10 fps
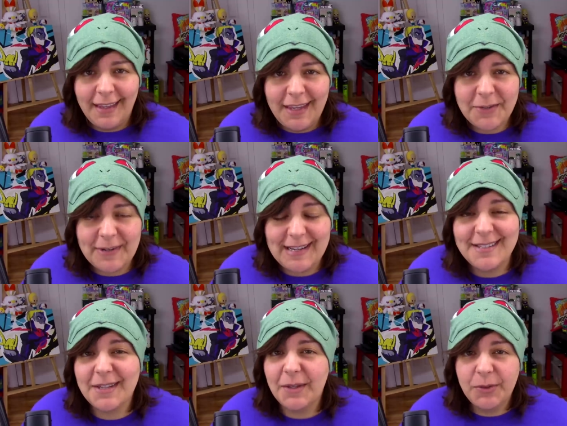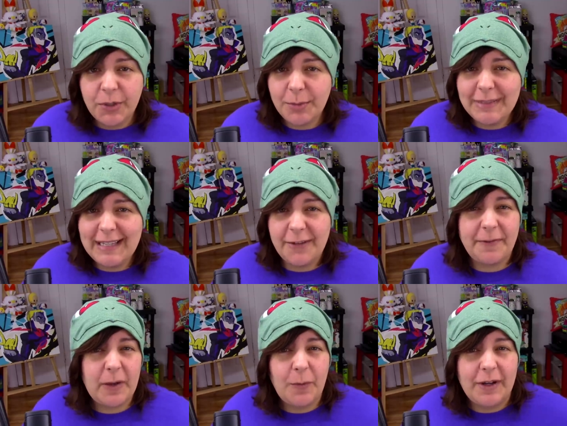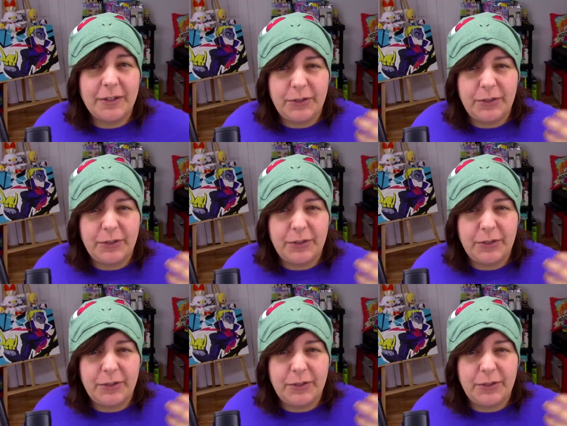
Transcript: Hey grains, normally if I want